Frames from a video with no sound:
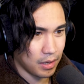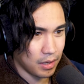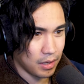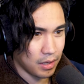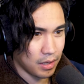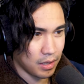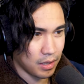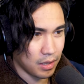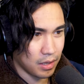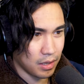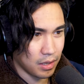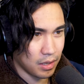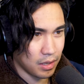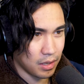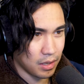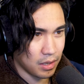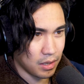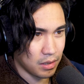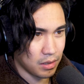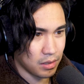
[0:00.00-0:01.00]

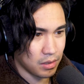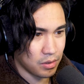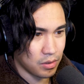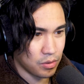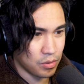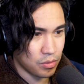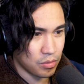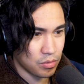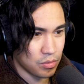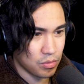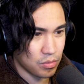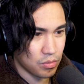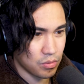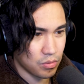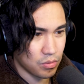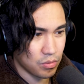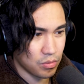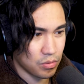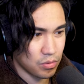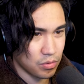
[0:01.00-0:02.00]
And
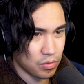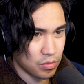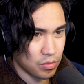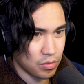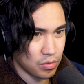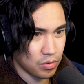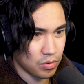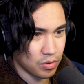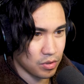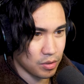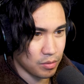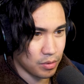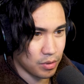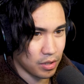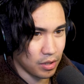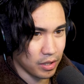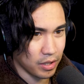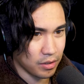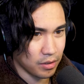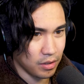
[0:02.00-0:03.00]
do you
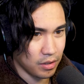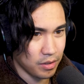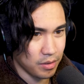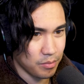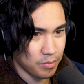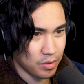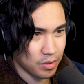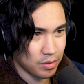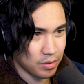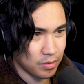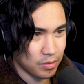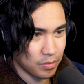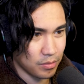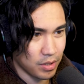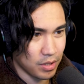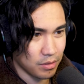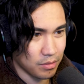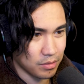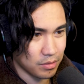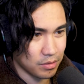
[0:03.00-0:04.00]
collect all of them?
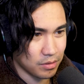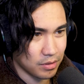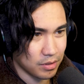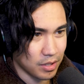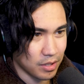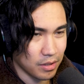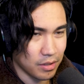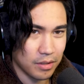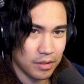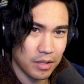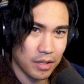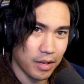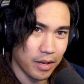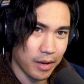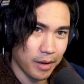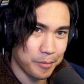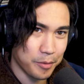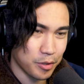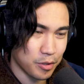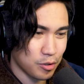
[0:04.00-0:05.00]
Wow.
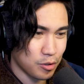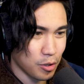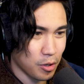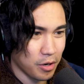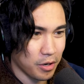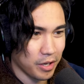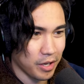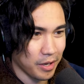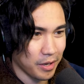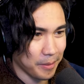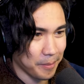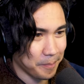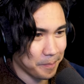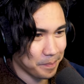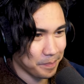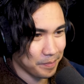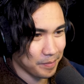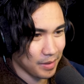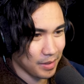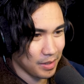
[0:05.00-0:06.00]
I'm just talking
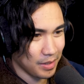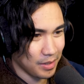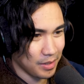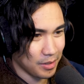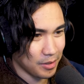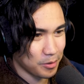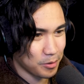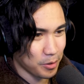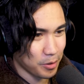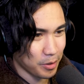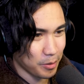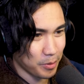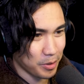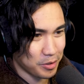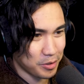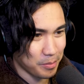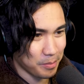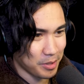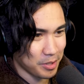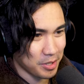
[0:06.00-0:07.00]
way
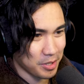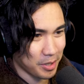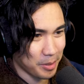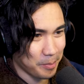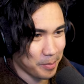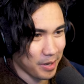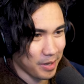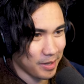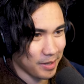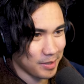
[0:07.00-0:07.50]
too much and not paying